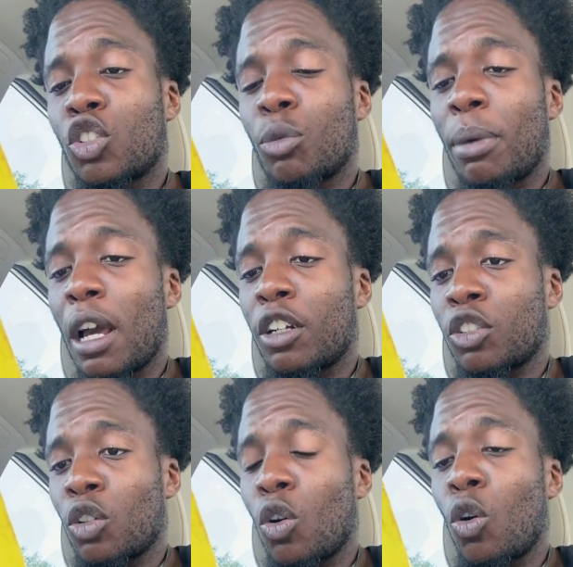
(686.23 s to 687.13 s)

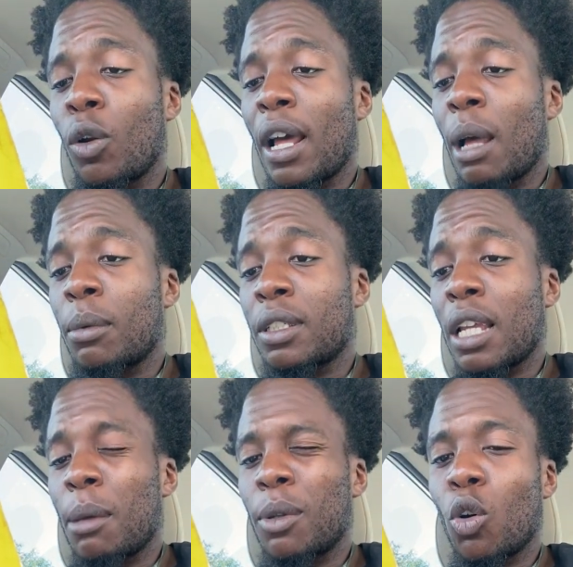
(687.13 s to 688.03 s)
patterns or old habits
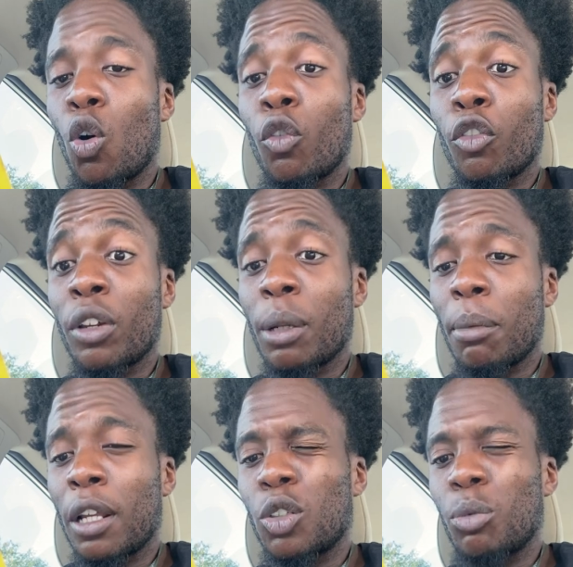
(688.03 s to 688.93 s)
had been overridden
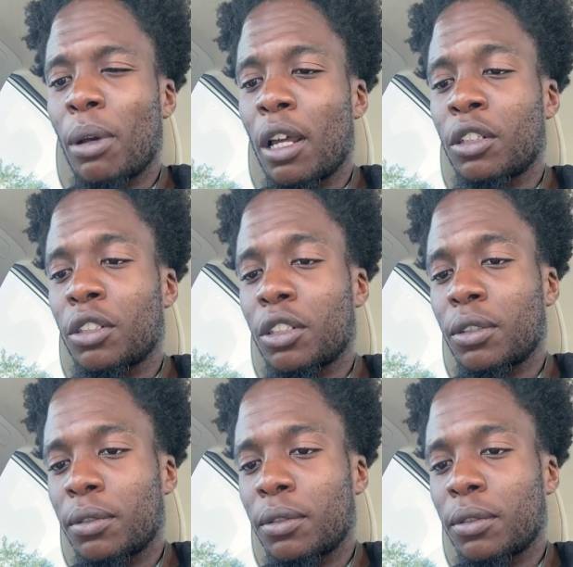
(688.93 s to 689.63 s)
by new patterns.